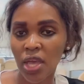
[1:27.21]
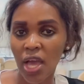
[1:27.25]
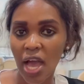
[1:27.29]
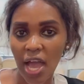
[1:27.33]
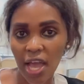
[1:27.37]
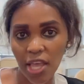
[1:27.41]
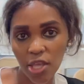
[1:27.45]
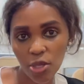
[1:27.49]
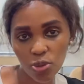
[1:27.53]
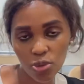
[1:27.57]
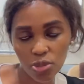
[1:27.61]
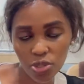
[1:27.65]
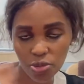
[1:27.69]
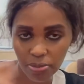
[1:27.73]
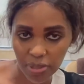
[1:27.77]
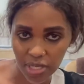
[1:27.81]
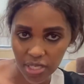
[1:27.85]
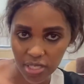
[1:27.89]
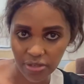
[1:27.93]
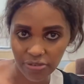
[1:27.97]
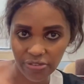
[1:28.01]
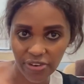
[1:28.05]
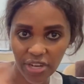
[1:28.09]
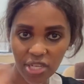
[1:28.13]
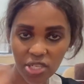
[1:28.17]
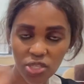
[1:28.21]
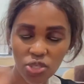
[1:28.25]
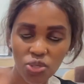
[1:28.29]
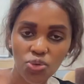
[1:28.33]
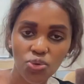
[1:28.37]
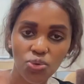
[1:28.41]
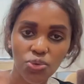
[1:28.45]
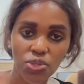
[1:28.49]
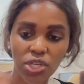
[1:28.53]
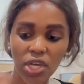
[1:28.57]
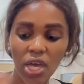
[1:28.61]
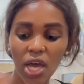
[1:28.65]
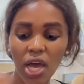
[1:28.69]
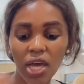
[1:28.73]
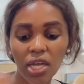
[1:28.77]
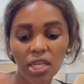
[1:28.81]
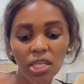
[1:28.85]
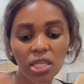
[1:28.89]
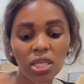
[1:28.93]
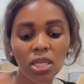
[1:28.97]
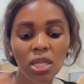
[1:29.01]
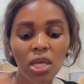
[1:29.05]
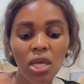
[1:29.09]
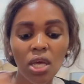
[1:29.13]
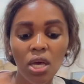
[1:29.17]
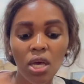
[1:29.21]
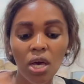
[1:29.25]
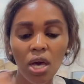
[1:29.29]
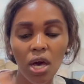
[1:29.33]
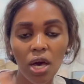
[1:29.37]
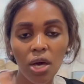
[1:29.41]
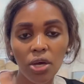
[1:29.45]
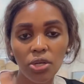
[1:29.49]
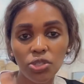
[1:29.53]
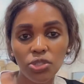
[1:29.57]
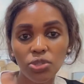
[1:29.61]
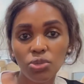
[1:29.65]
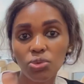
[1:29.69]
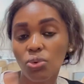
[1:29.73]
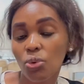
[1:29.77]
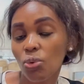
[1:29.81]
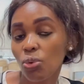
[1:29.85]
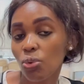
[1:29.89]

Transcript: i use my device to scan um,